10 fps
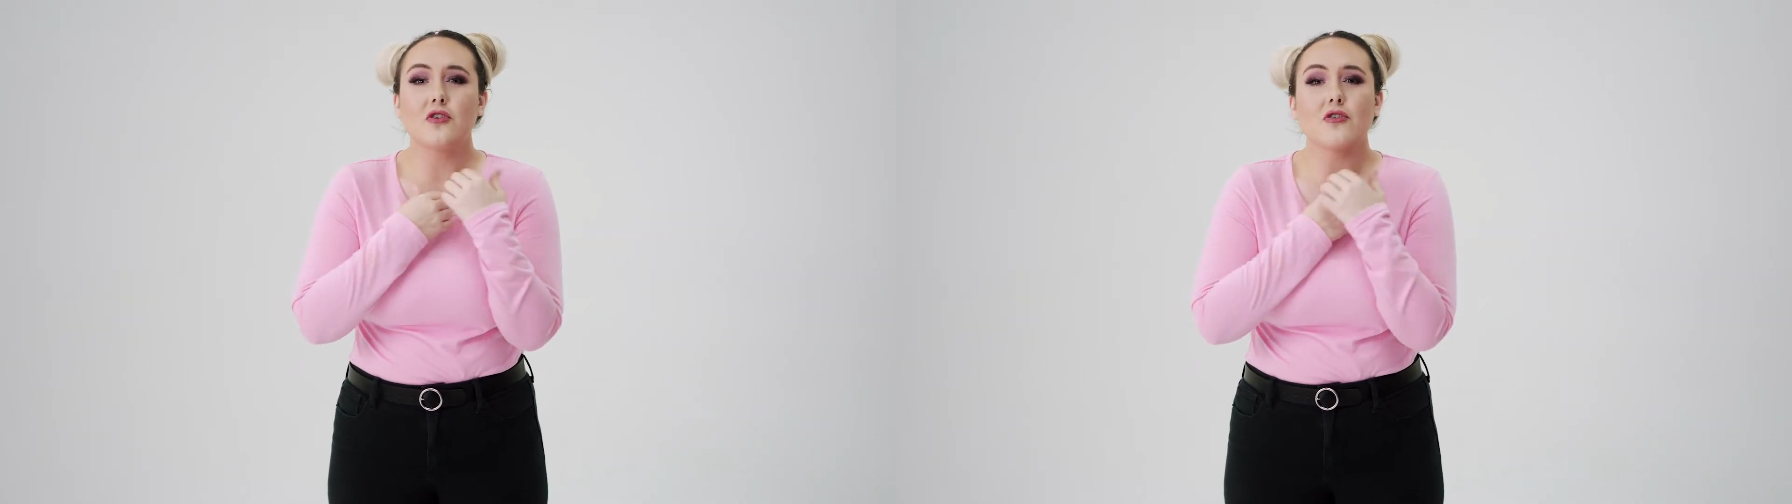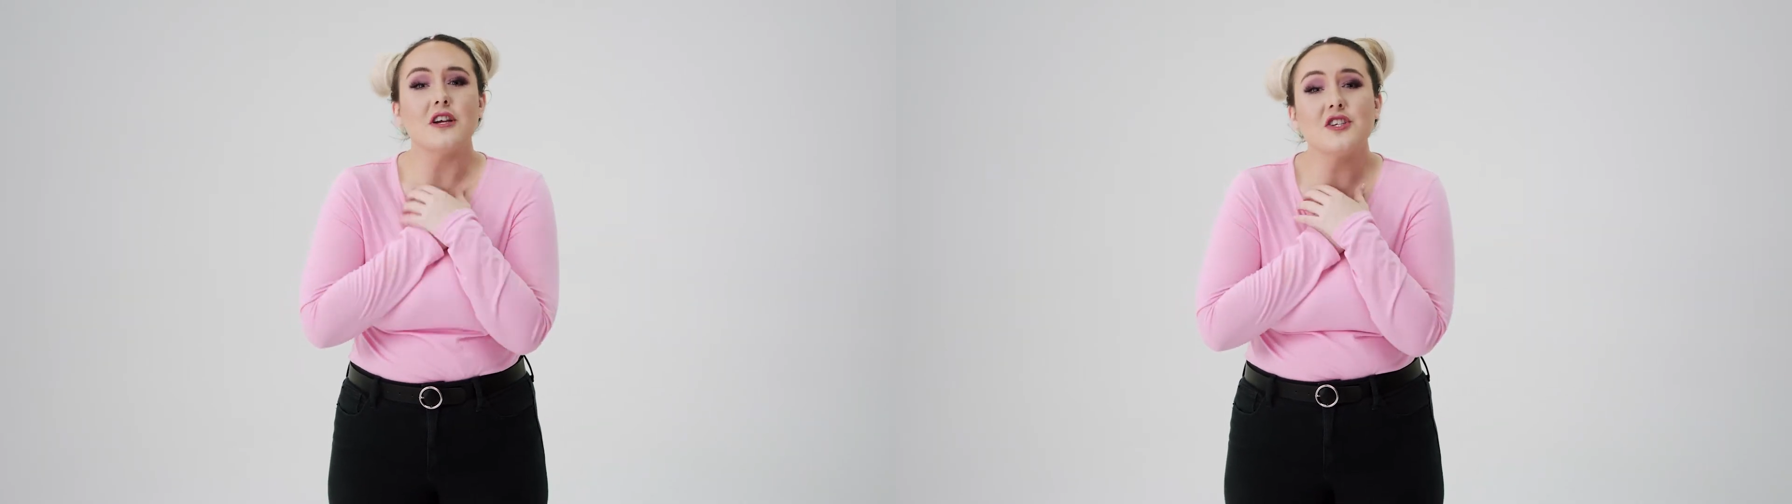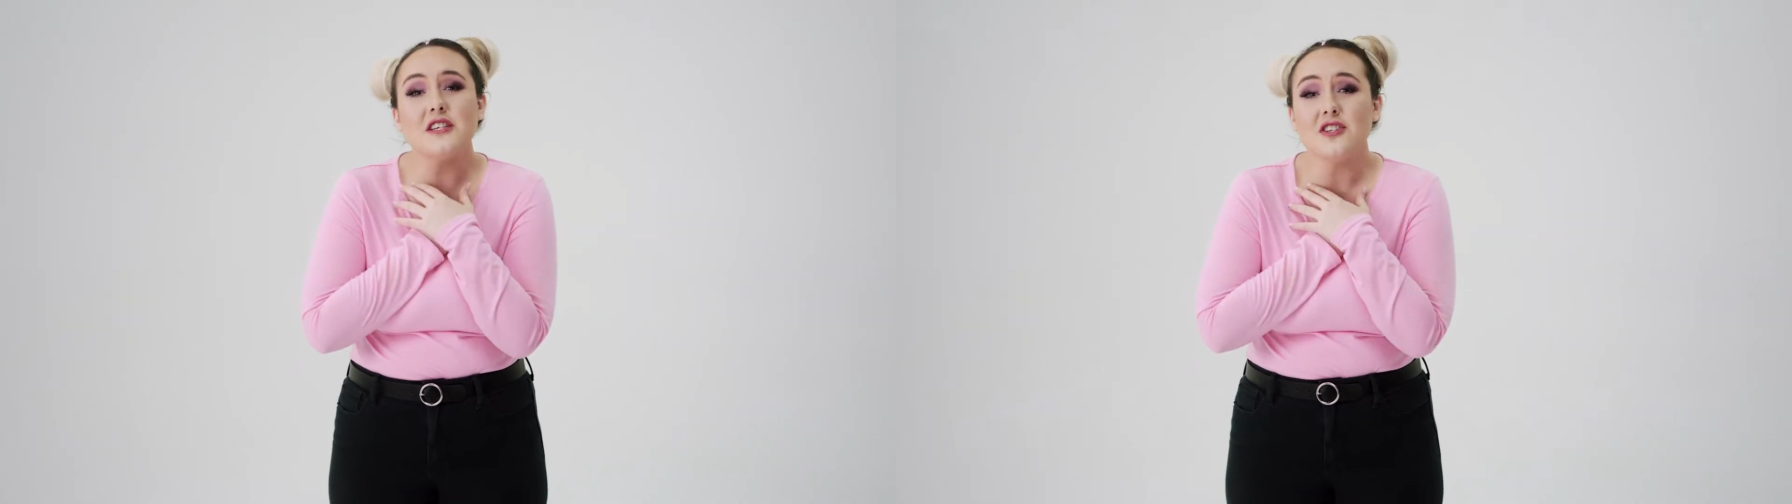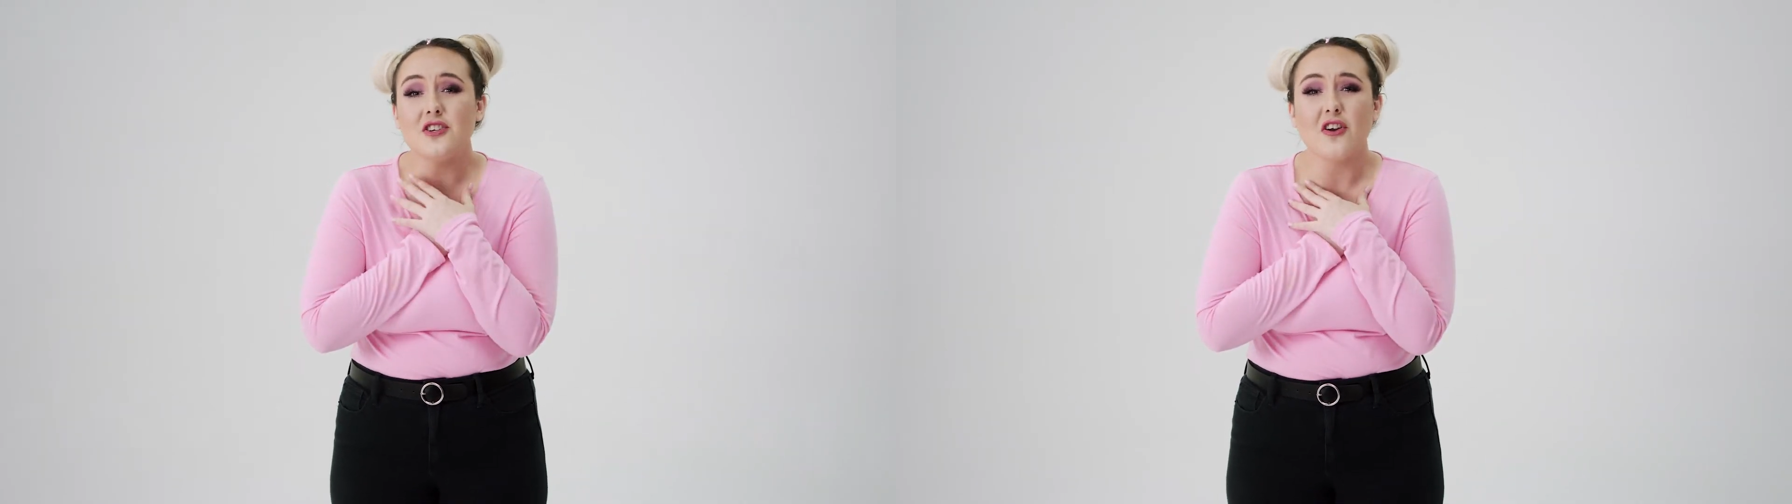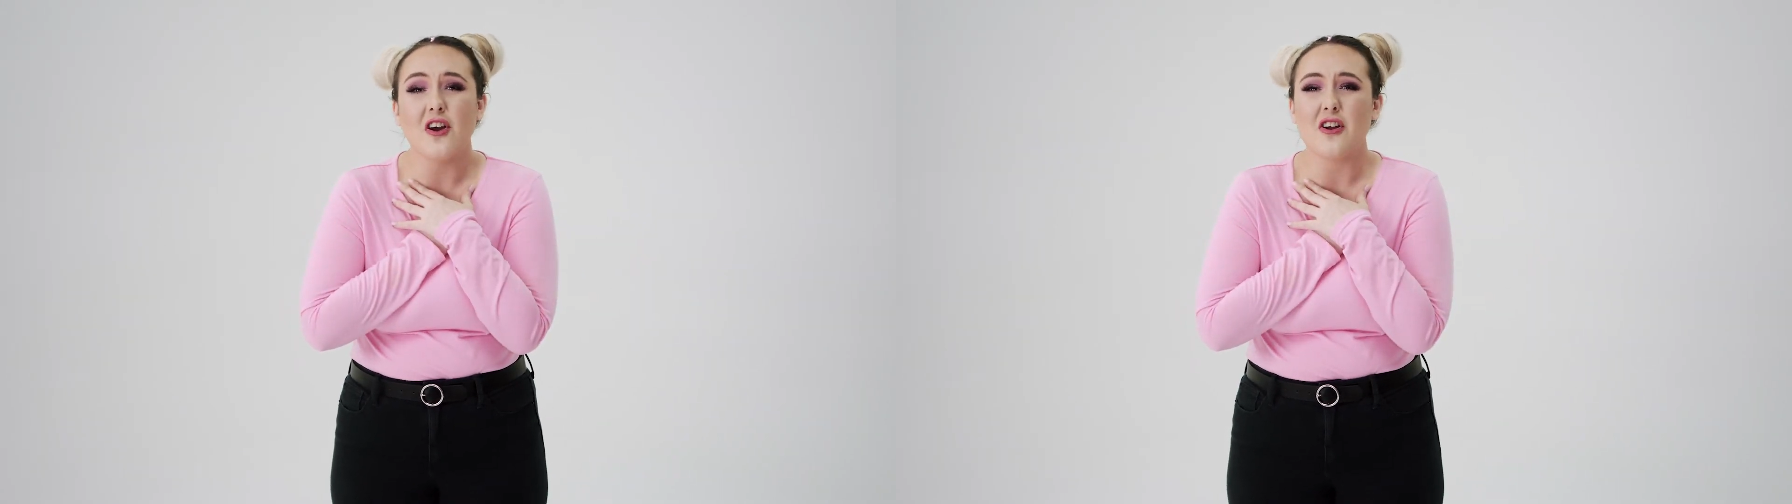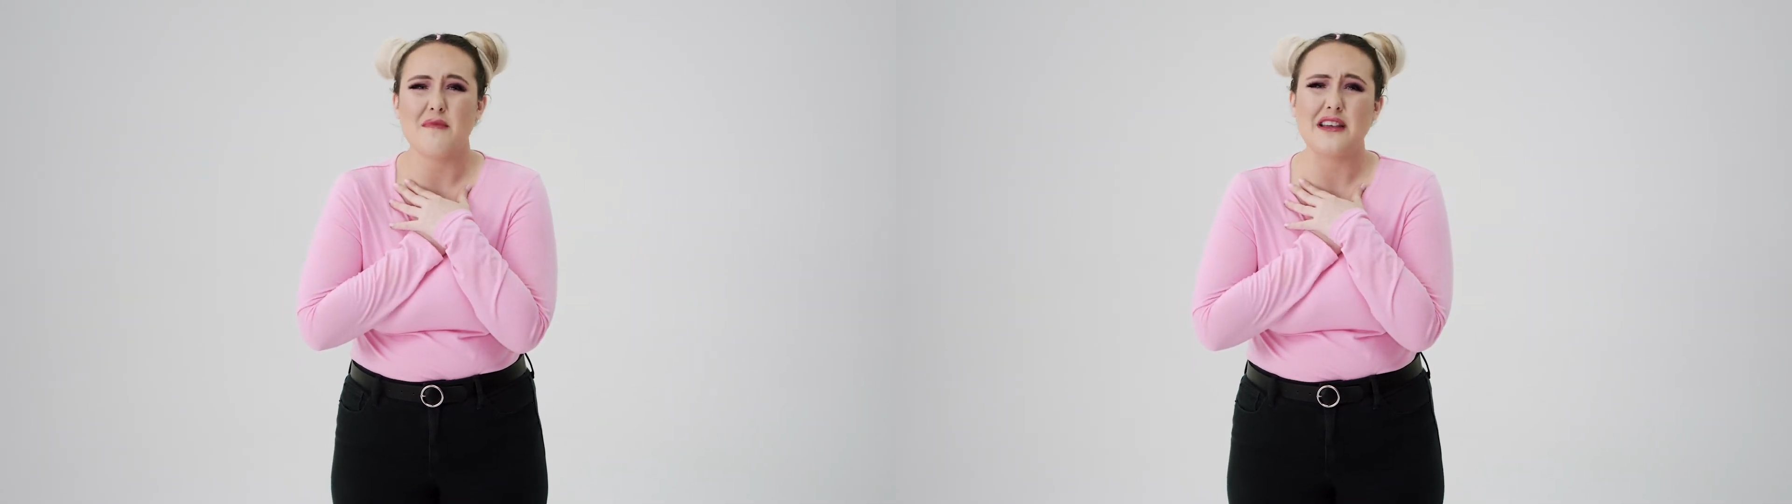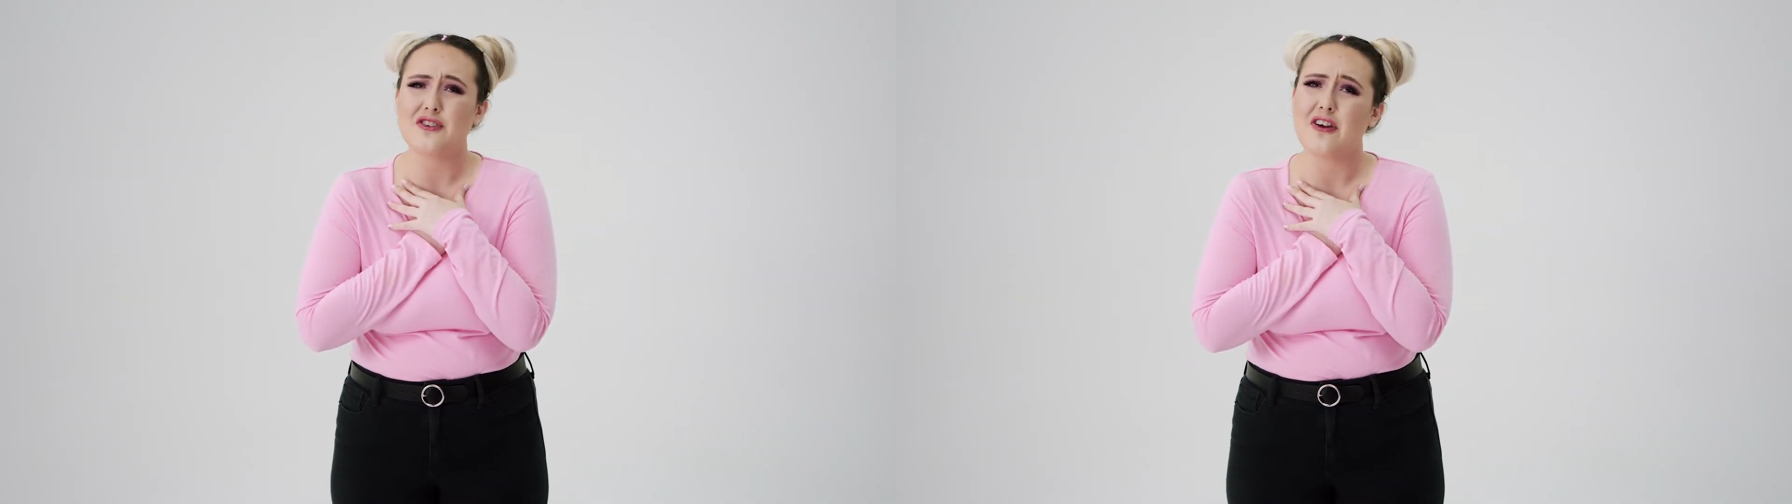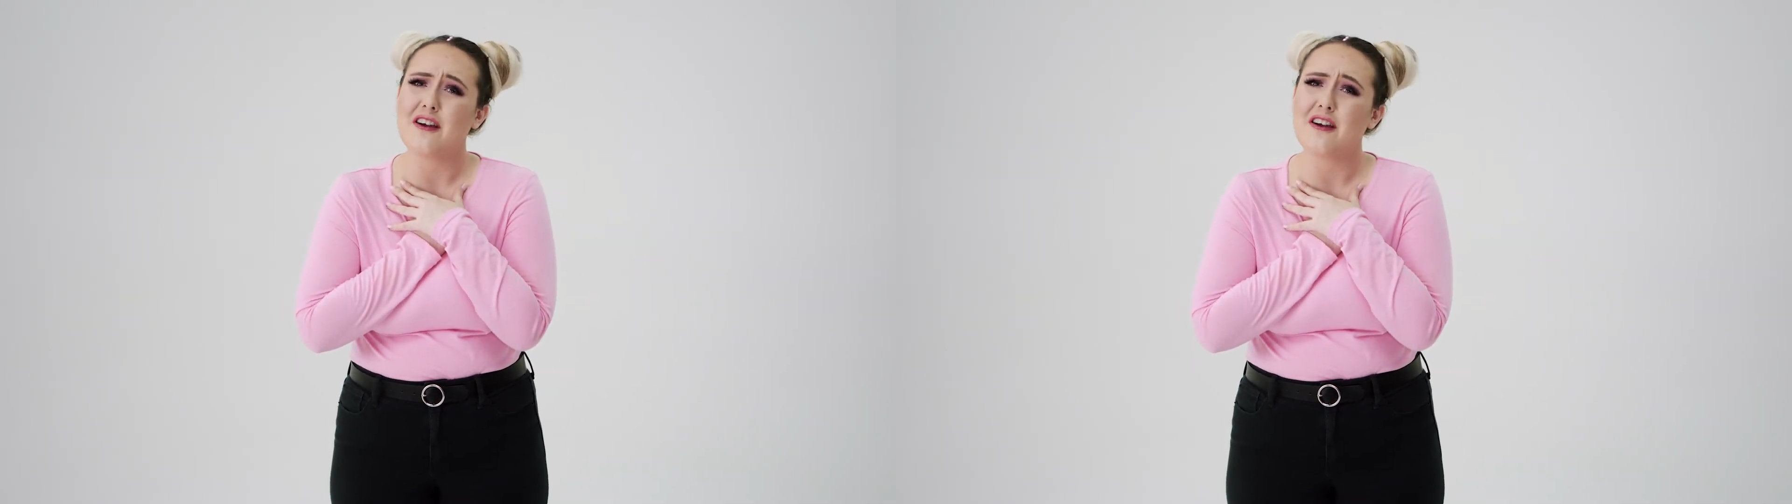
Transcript: crushing to your heart or makes your